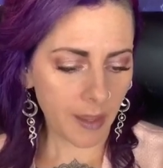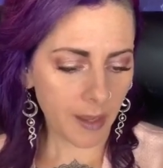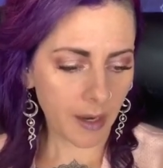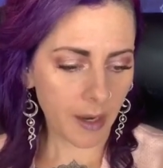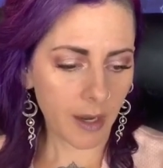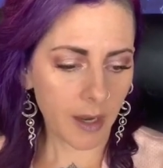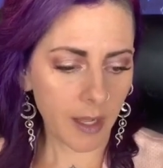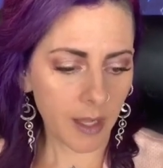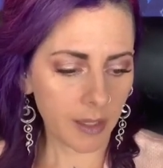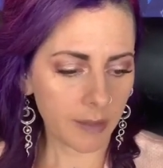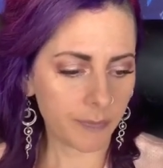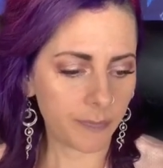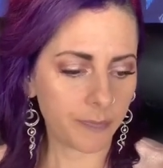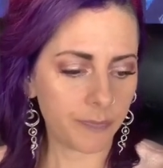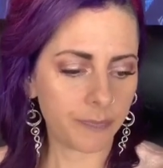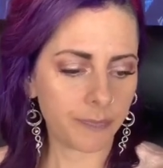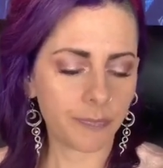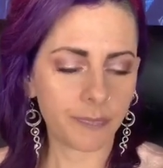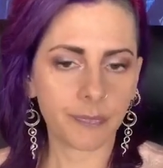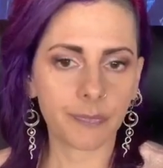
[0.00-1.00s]
All right.
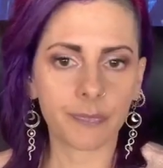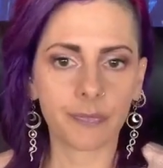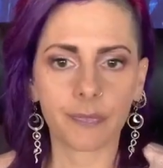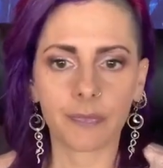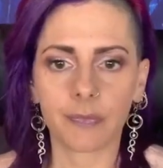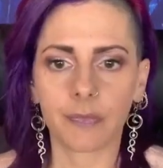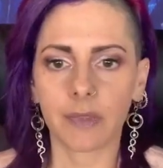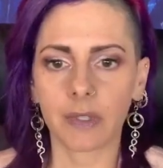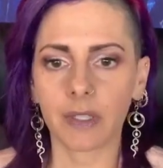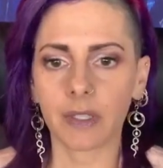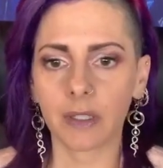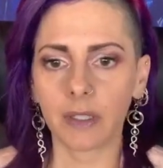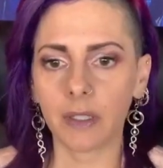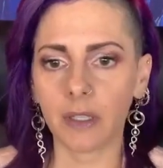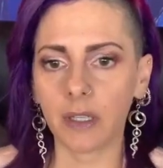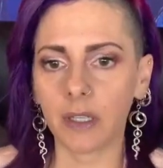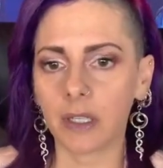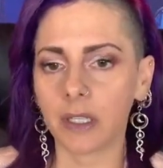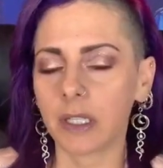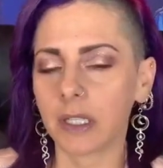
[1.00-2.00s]

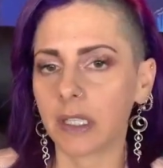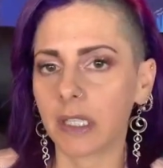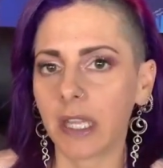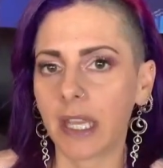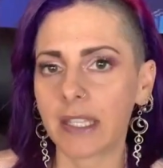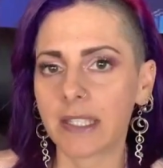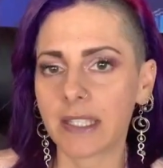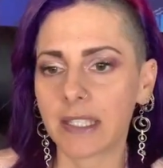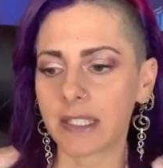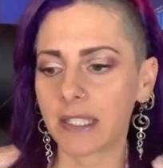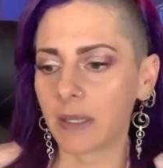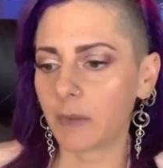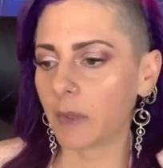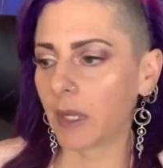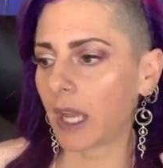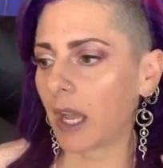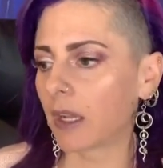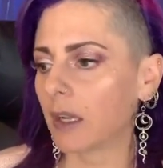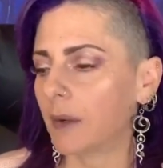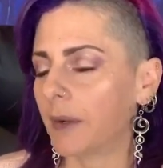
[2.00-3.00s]
Uh, let's see
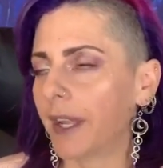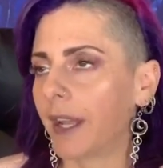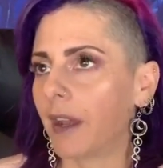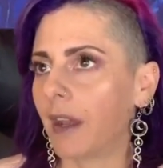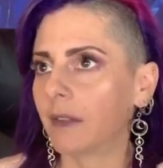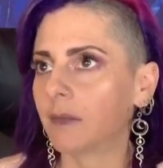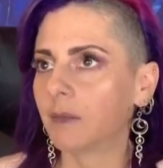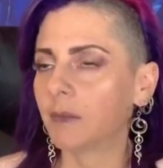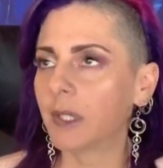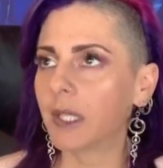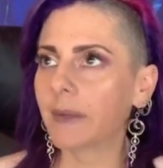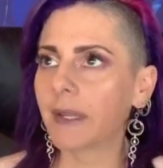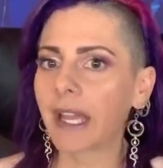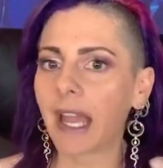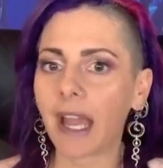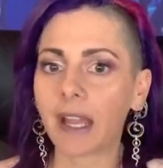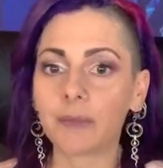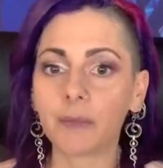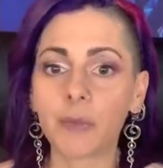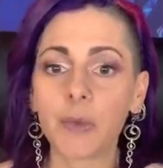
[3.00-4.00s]
what we got going on. What do we
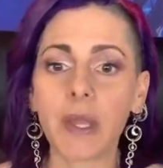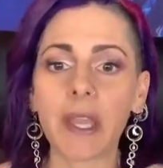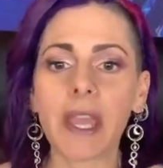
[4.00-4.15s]
got?